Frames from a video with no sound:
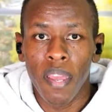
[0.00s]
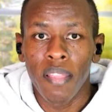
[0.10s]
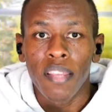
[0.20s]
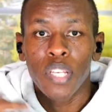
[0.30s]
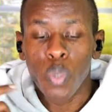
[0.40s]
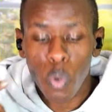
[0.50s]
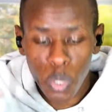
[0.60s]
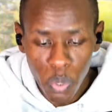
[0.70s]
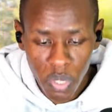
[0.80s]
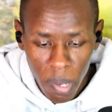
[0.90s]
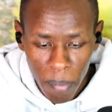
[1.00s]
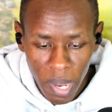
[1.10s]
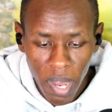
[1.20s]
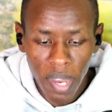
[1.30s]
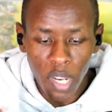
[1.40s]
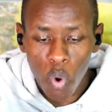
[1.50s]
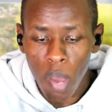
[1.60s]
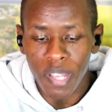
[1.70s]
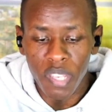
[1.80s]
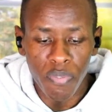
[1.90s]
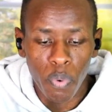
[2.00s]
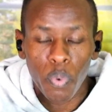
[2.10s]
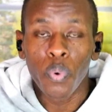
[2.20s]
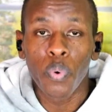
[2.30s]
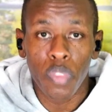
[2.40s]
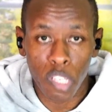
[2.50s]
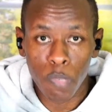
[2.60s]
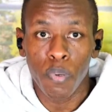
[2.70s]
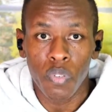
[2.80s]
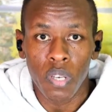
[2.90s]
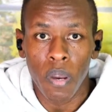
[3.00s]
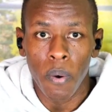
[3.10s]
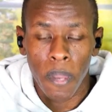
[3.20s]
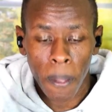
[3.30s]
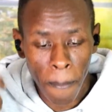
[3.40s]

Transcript: there's also some requirements for the sponsor, okay?